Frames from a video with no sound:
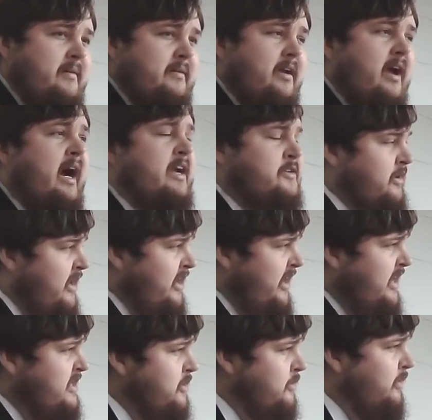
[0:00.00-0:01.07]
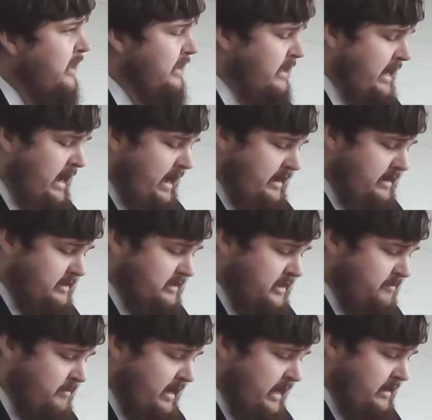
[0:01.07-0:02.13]
contrary to what God has
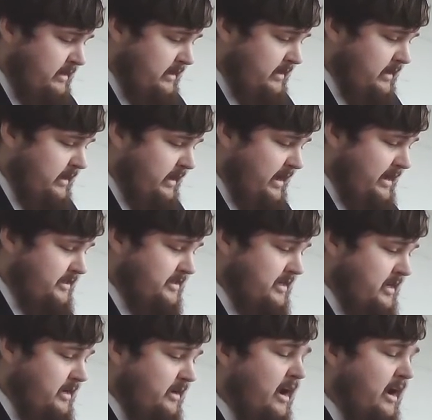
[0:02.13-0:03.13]
commanded us,